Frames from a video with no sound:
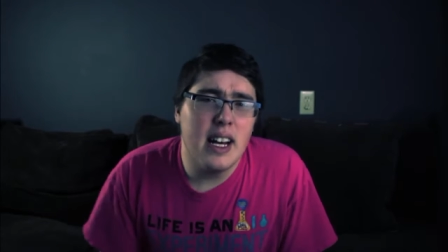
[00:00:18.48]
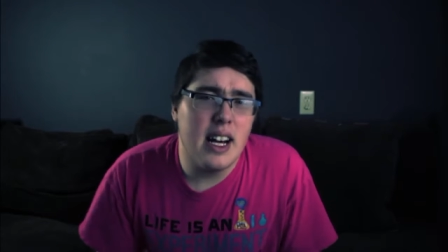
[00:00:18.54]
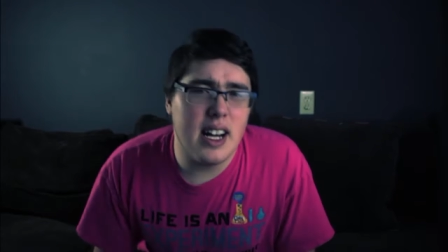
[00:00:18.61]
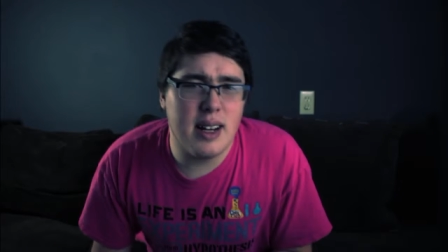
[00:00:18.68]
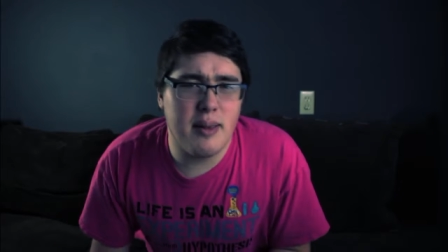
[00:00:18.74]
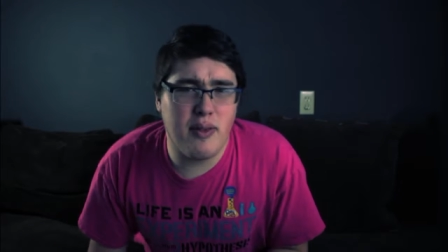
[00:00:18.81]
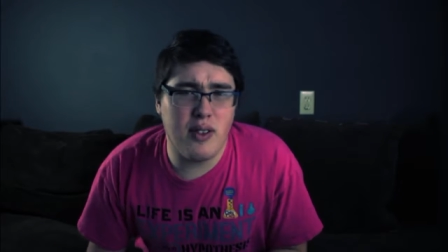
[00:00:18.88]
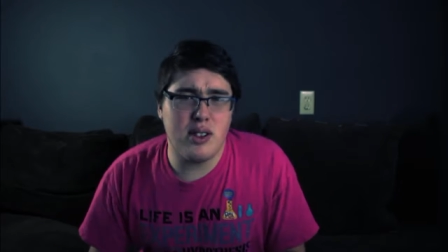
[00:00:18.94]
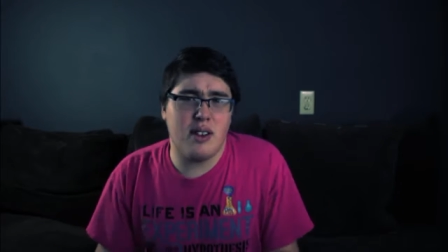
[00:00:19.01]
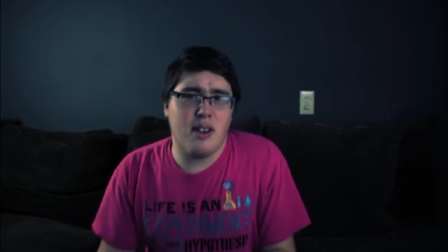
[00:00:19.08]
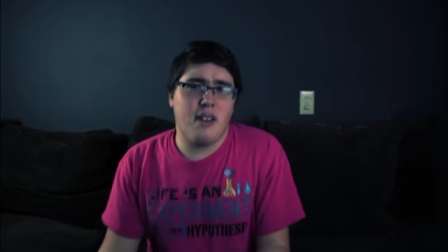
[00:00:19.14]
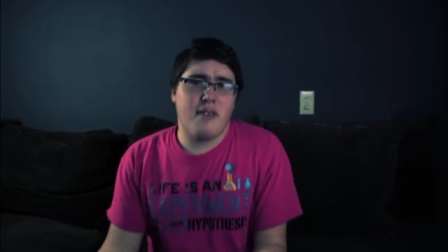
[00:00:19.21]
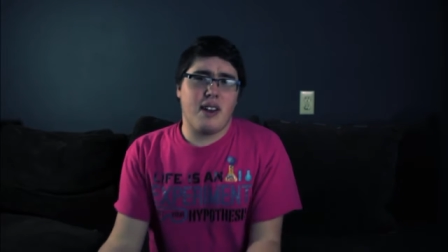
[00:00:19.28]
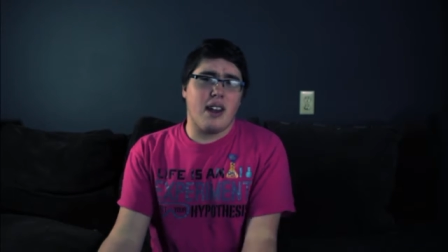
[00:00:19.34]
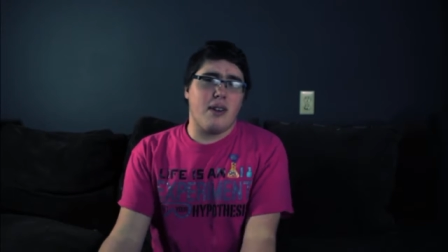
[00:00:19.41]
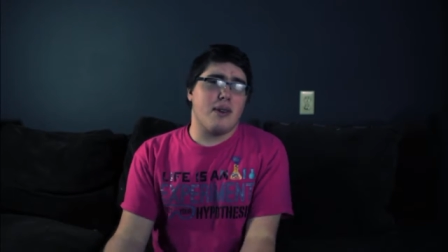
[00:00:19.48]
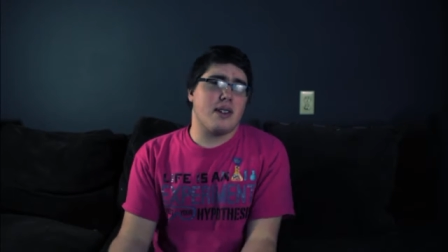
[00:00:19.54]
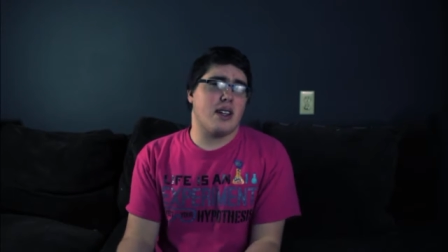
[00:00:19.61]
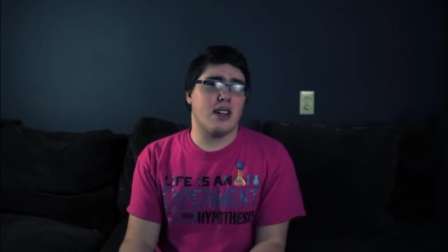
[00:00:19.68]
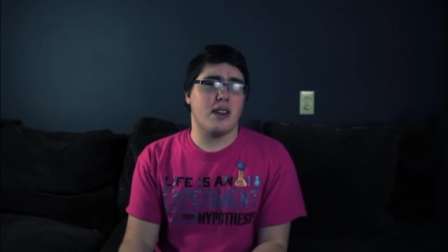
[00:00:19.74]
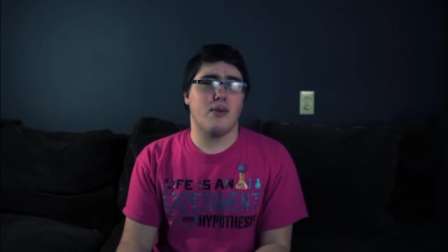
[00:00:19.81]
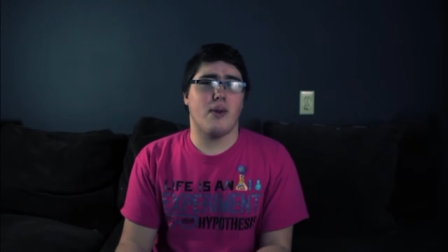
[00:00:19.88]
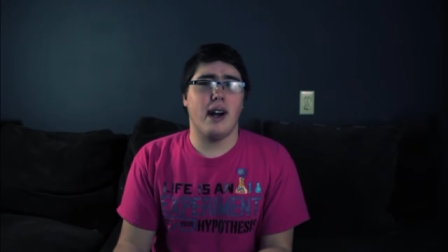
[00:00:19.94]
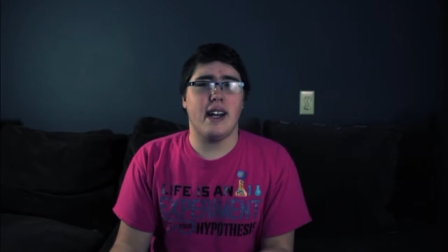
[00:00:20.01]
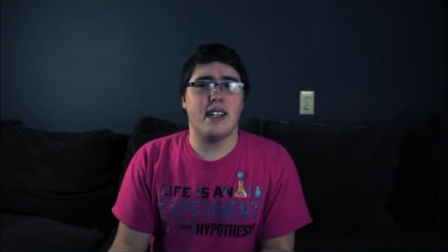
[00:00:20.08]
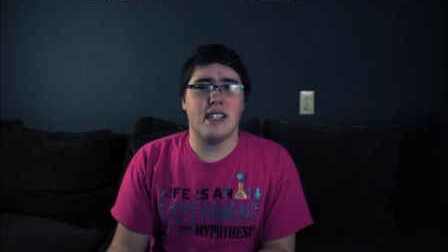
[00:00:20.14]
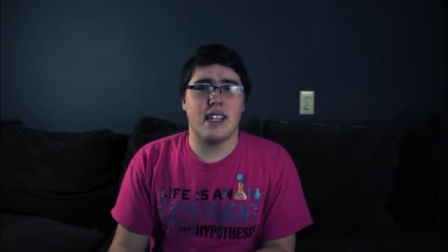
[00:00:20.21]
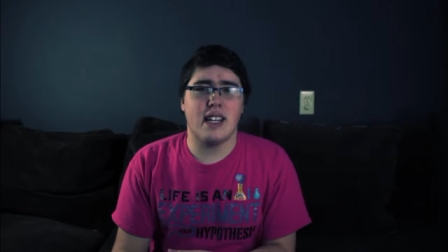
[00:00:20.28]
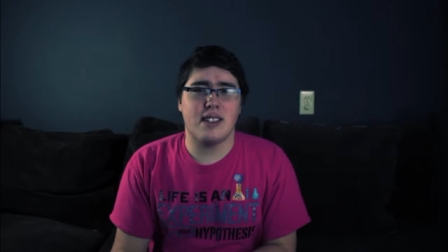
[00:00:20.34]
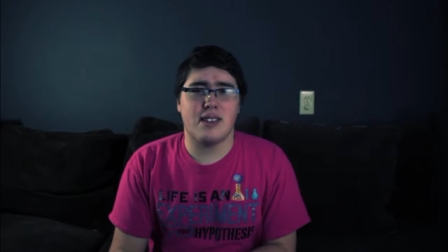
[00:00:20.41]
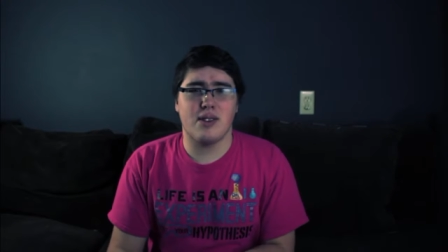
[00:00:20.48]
First off, I kind of want to tell you why I did it.